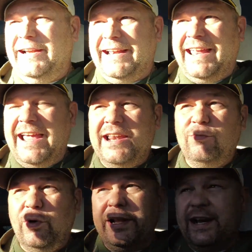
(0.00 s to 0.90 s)
and again
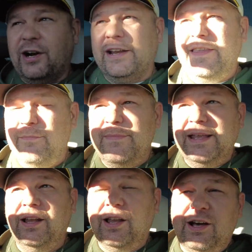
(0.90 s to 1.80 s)
we are in the
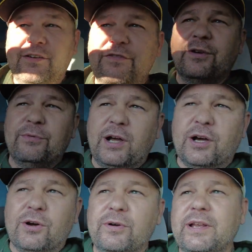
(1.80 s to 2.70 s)
middle of the
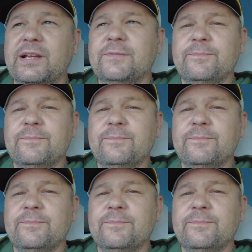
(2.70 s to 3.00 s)
road